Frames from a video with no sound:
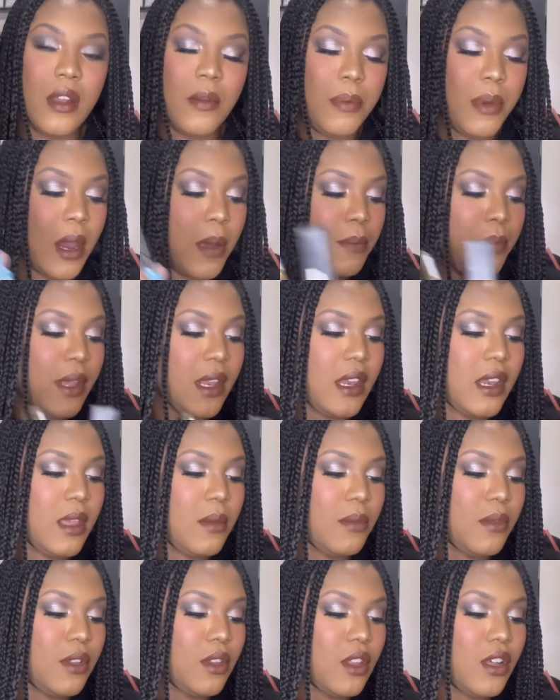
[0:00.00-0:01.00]
plumping
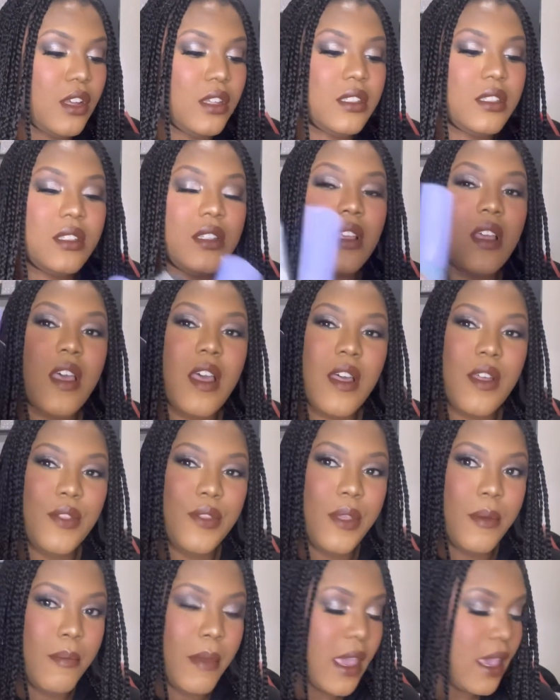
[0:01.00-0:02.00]
lip gloss,
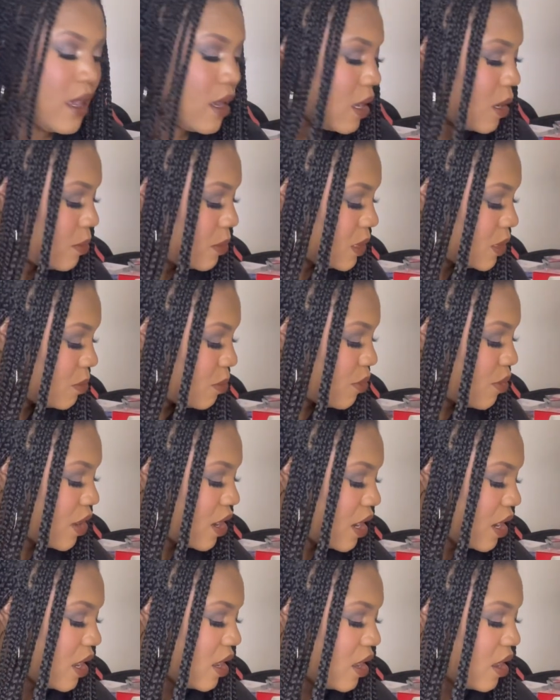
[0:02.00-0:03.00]
the makeup
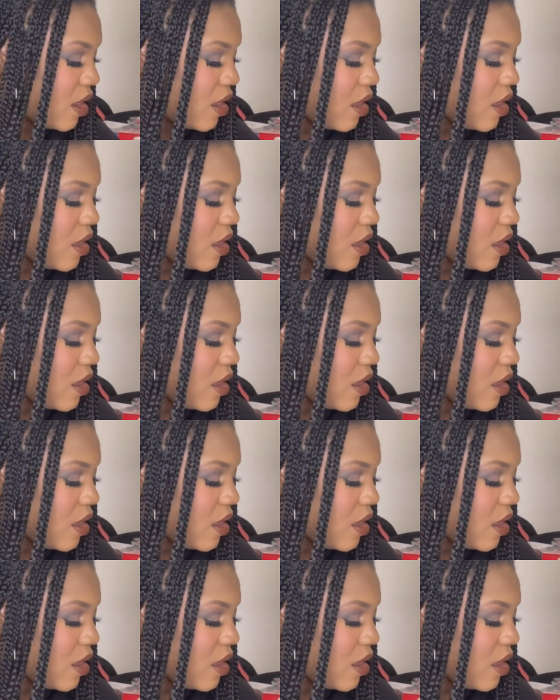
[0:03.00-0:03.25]
spray,